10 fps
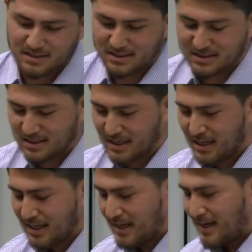
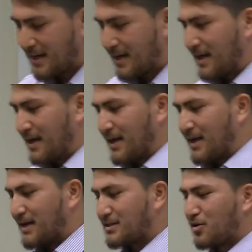
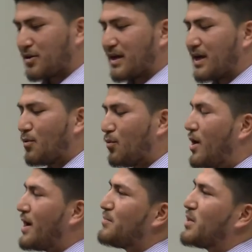is looking at
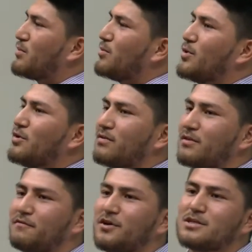why people move in
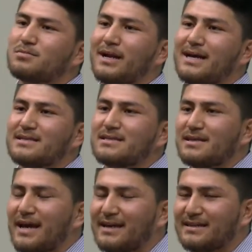the first place
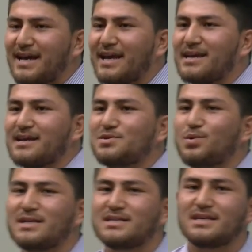and taking a
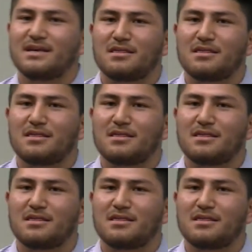20,